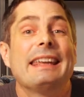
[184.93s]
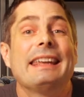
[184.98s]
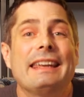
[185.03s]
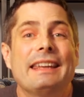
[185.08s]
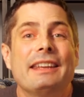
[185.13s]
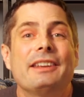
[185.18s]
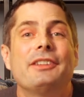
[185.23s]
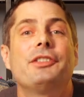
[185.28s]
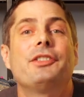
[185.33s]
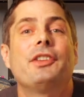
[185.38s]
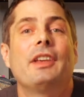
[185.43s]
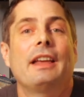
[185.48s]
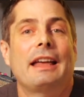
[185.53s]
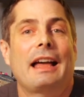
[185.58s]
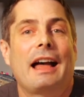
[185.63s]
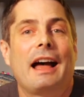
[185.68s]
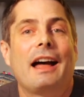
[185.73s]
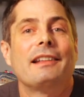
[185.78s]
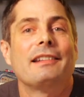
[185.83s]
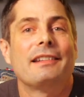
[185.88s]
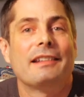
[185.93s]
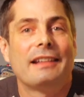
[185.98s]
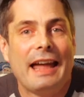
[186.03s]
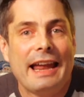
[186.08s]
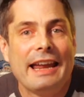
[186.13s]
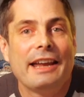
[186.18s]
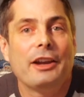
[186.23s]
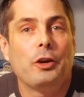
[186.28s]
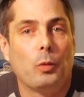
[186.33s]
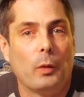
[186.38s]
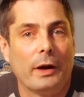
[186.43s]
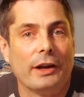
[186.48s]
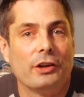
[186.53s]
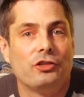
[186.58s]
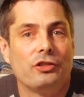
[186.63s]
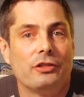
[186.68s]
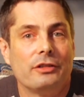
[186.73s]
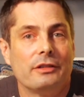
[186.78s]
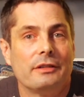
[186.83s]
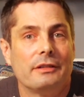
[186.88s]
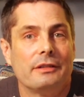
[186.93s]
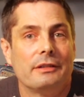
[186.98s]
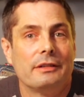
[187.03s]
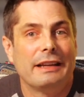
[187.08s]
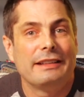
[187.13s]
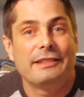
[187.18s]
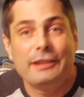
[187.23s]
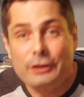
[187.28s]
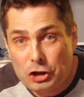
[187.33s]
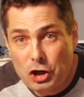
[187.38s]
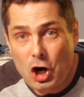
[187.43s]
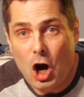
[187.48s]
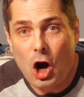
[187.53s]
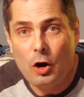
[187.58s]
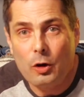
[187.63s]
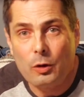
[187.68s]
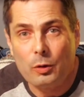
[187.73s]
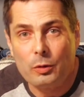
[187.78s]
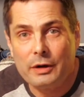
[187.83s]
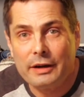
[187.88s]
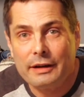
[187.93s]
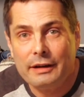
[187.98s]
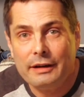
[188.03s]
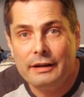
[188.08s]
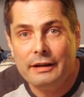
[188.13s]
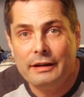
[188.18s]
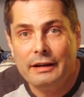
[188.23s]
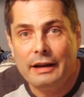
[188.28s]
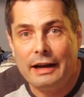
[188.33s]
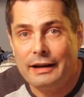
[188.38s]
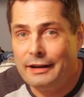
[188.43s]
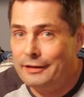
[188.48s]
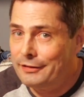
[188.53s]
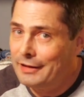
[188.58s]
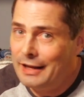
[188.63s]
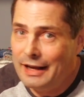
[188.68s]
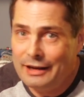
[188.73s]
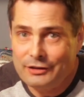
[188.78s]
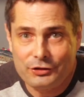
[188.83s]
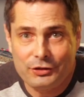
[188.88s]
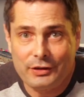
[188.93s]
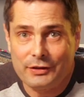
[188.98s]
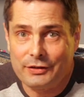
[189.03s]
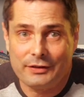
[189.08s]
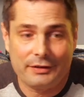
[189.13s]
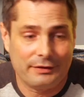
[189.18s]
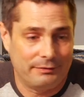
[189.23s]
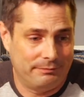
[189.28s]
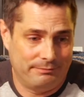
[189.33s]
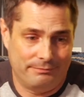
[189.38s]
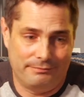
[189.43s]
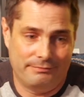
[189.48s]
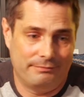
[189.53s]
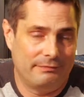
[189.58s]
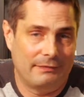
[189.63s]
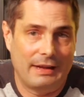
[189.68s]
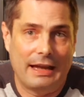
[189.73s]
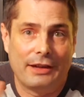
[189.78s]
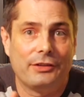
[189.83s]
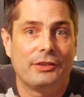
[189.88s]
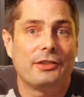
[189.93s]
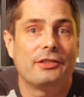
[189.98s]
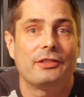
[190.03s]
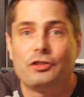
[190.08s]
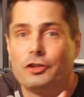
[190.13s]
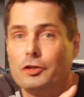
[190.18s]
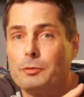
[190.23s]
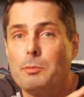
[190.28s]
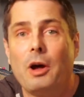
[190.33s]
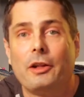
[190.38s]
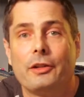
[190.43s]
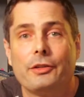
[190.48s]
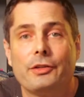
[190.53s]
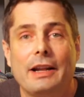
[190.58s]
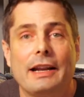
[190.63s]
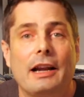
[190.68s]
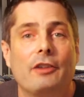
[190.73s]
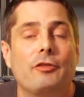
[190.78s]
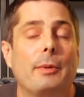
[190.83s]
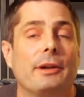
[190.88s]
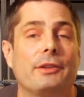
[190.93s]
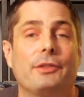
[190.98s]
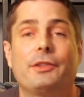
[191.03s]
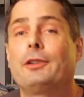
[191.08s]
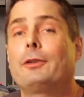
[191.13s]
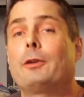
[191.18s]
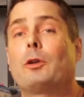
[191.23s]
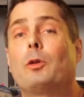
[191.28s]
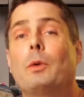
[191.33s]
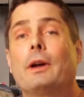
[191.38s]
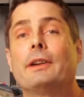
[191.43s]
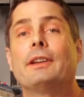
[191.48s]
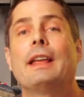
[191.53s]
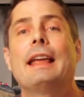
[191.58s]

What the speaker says: is a language. It's a code. And it's not just as small as that alphabet serial one.